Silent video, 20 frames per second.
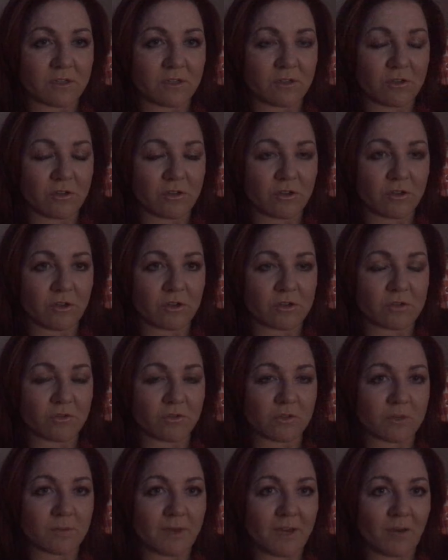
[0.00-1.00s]
it
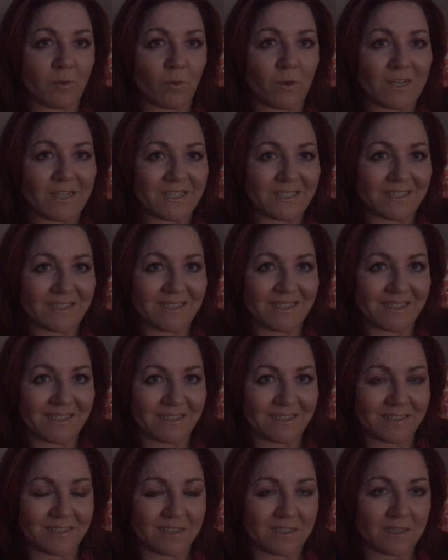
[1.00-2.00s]
talked about 1 to
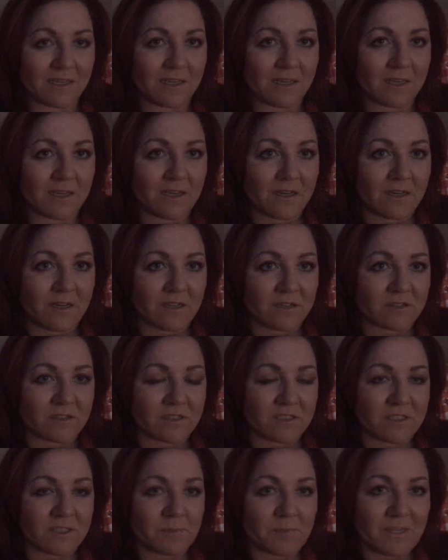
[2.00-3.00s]
6. So
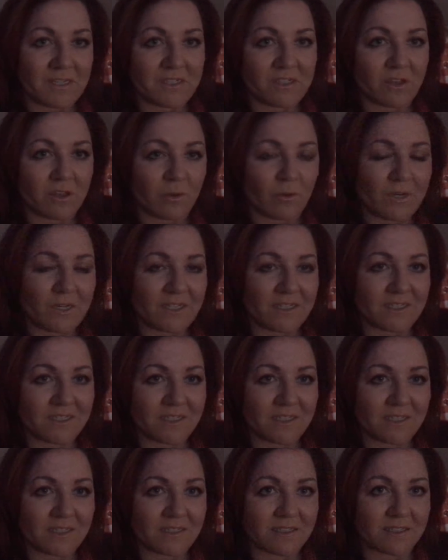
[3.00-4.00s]
this is based on the 1 to
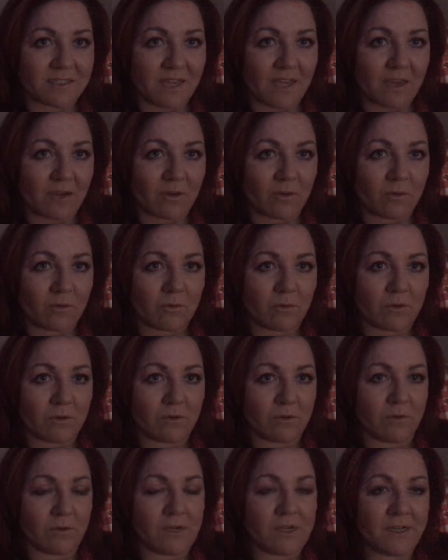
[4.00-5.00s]
6 scale
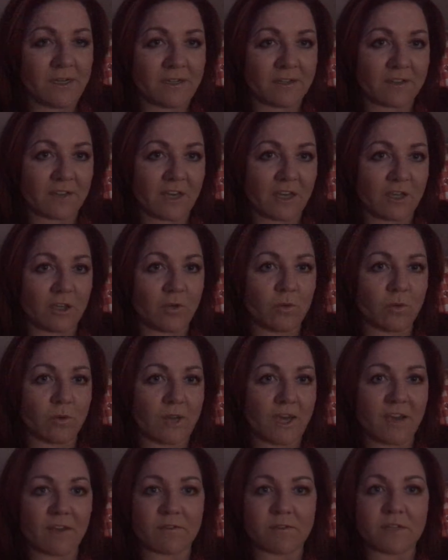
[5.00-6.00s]
that you would
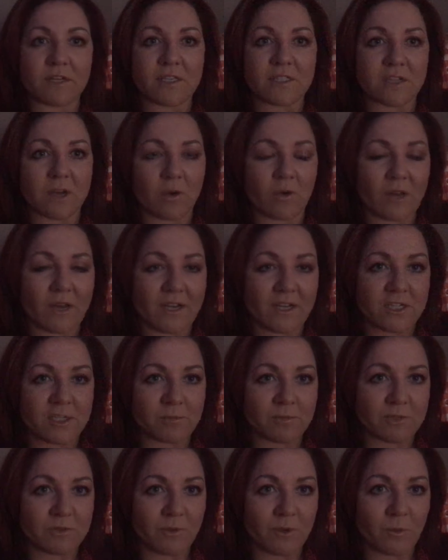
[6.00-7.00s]
have a soul age
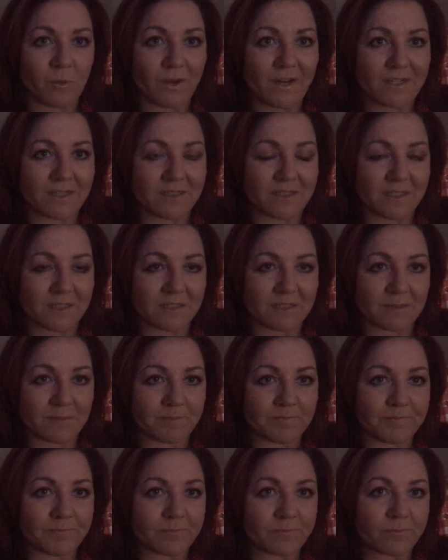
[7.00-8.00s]
between 1 and 6.
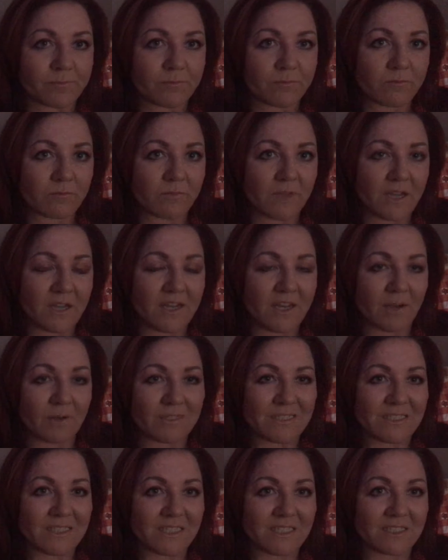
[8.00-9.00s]
Now, a
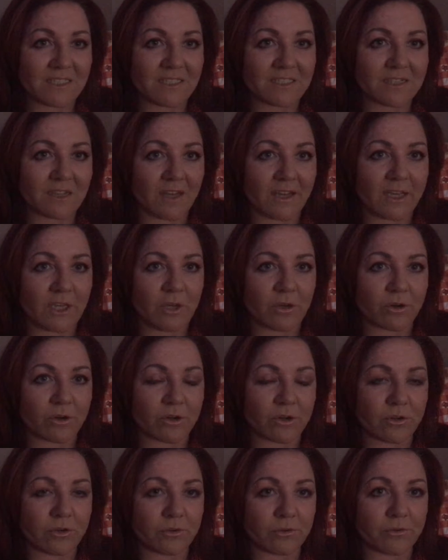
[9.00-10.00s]
6 is like you're a
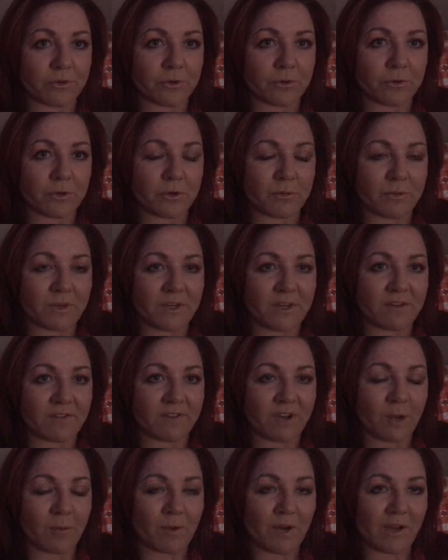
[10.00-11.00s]
guru, you're ready to
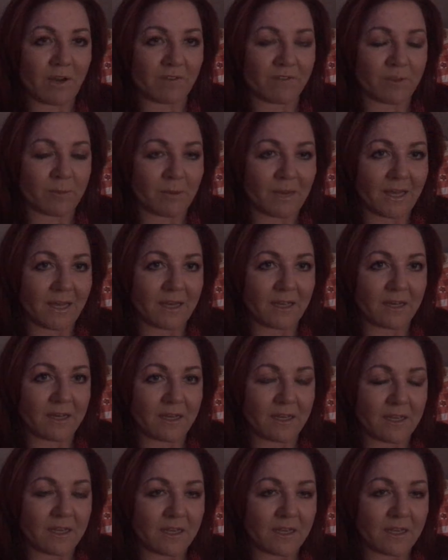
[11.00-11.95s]
vibrate off the planet,